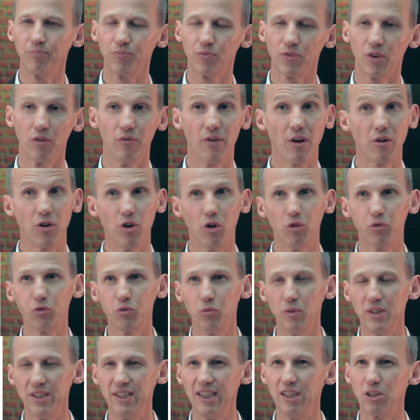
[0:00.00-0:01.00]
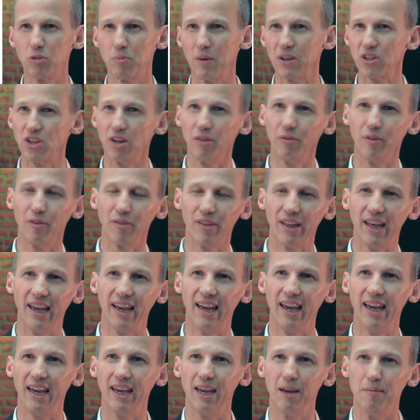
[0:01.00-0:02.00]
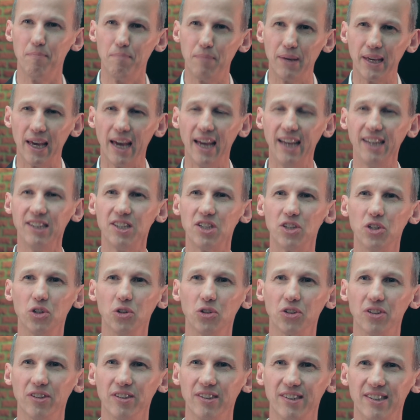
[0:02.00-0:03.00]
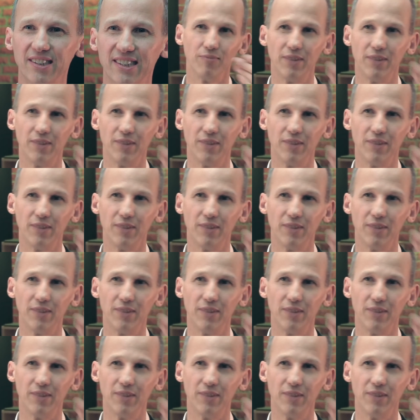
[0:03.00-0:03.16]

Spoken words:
Very often we see, especially with MBA students,